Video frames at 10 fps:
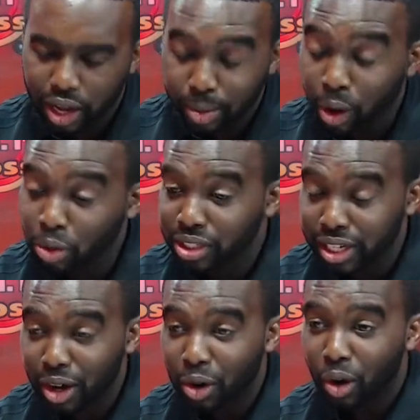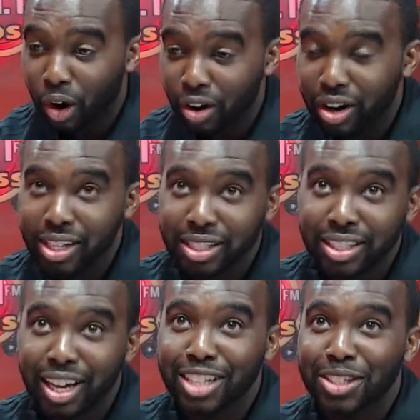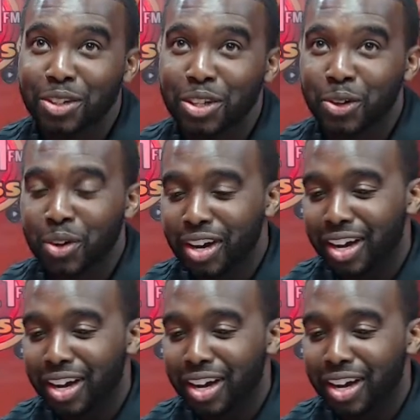MOTORS, HOU.